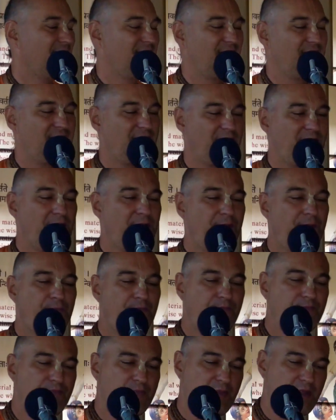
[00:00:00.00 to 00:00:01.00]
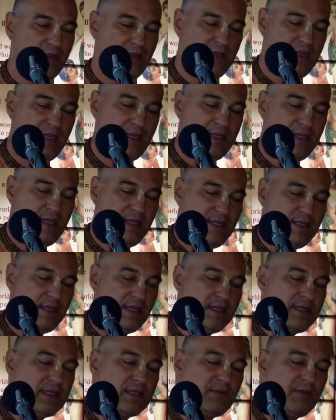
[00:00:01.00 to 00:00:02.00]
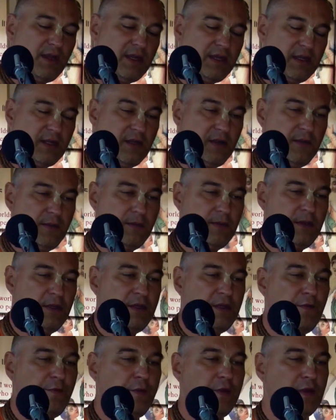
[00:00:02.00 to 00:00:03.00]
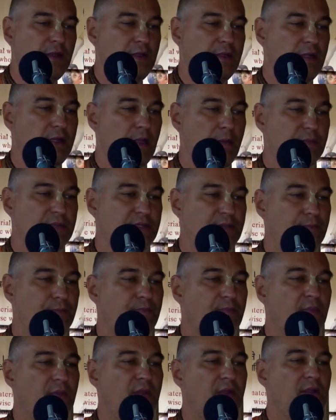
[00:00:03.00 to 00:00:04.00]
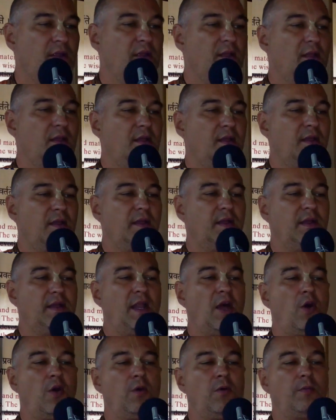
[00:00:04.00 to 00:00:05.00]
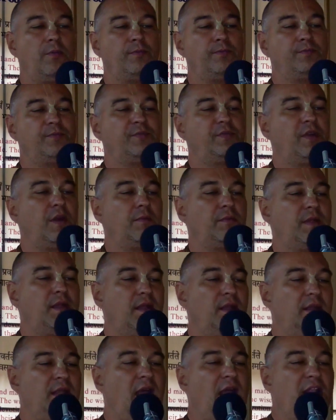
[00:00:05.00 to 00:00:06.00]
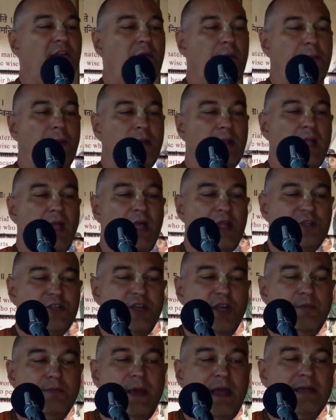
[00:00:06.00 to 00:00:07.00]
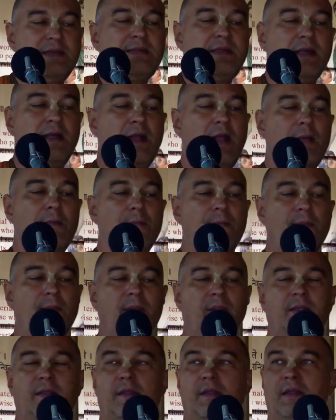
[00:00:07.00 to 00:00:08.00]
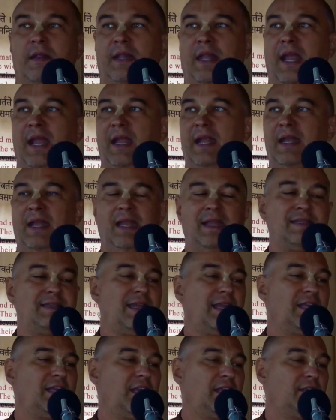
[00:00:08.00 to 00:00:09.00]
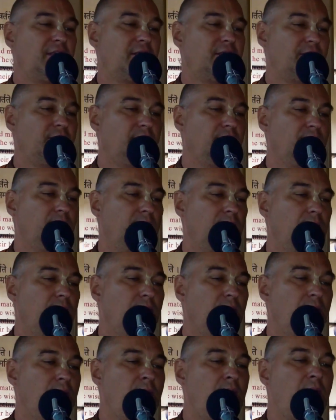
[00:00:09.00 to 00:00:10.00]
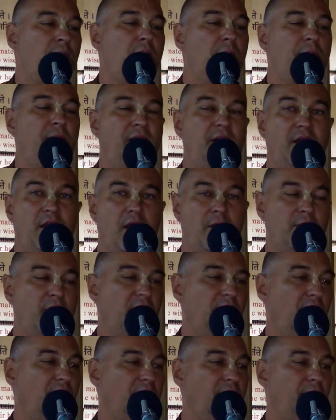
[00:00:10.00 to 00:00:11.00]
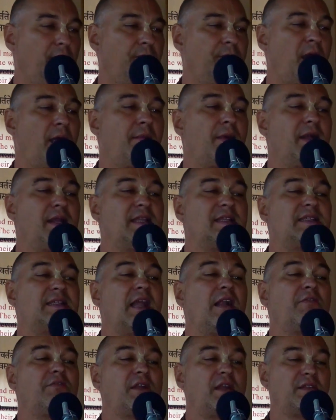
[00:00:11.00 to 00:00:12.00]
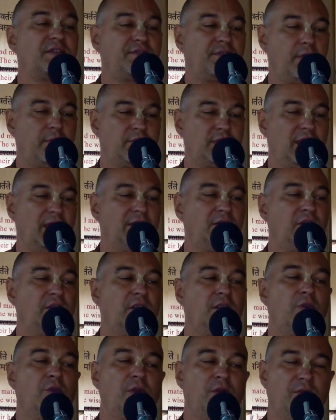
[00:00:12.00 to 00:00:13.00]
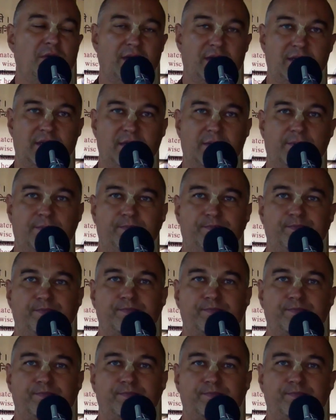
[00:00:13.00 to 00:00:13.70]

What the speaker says: So this is where the difficulty comes. Now, from the Yadava Prakash and Bhaskara, they say that Brahma Parinamavada. Brahman itself transforms into the universe.